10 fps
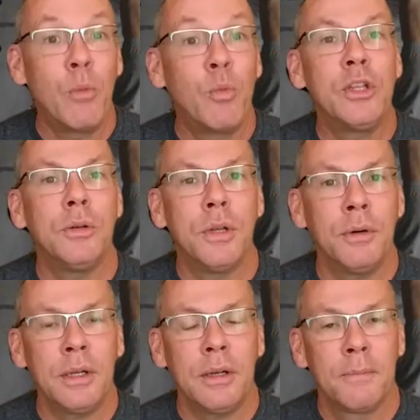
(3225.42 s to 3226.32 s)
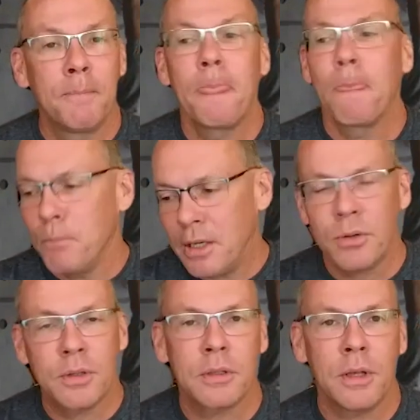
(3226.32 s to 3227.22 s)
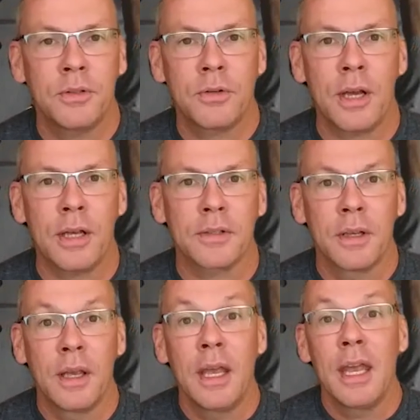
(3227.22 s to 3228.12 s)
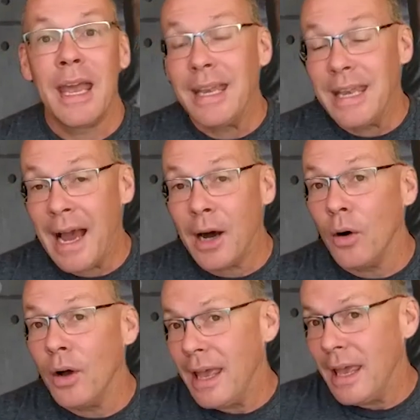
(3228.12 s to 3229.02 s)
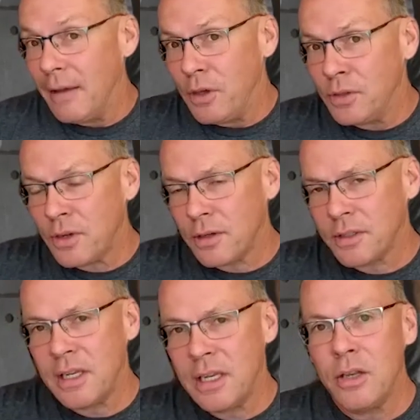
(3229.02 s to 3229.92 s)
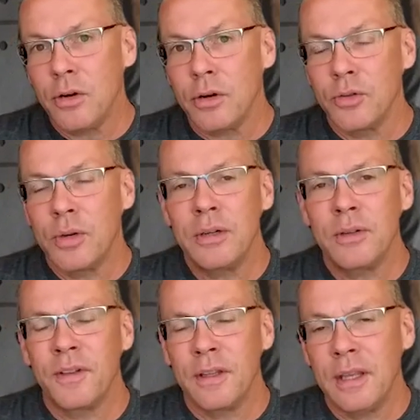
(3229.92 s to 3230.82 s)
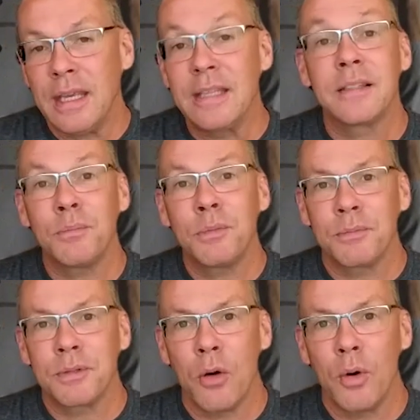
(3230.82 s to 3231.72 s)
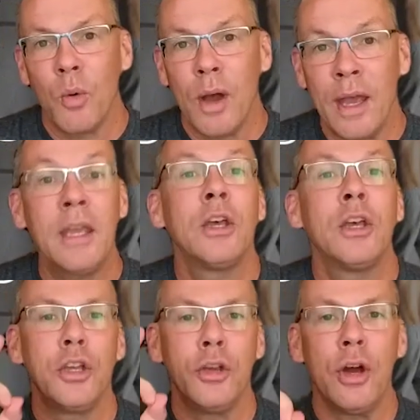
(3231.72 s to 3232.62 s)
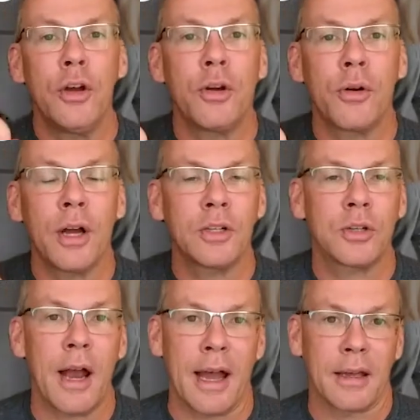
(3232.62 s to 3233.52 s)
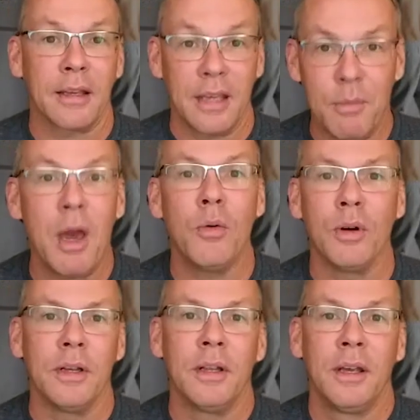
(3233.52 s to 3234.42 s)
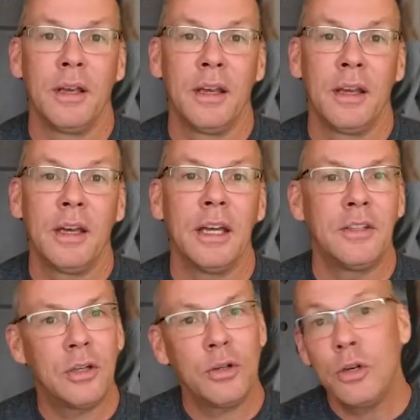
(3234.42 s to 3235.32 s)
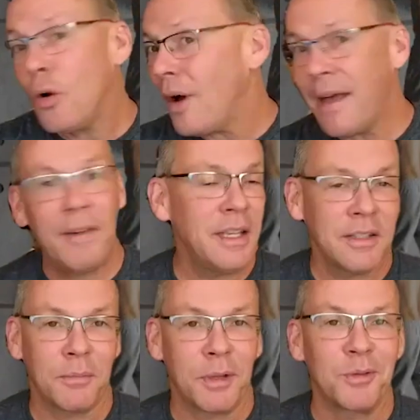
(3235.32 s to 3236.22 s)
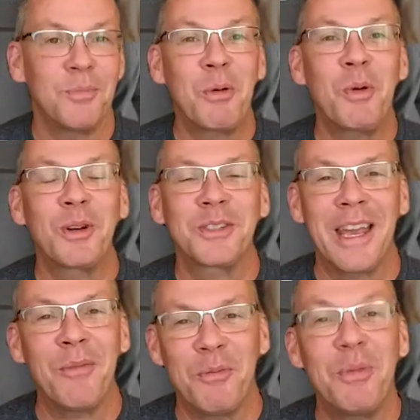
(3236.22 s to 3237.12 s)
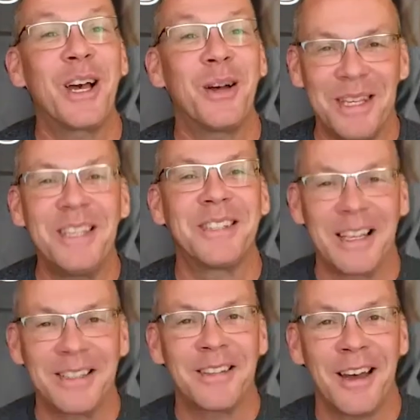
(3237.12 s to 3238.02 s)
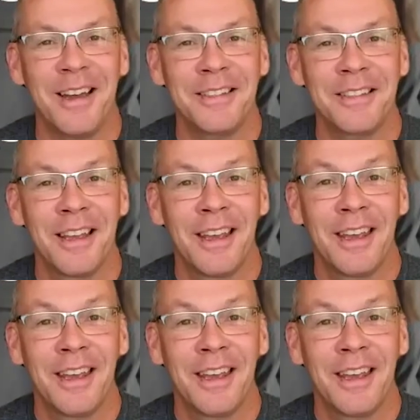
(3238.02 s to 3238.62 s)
And when you do it, make sure it's low stress. Now, if you start seeing your adrenal fatigue symptoms go away, you know you're on track. Keep going until you don't have any symptoms. Remember, we were saying we become desensitized?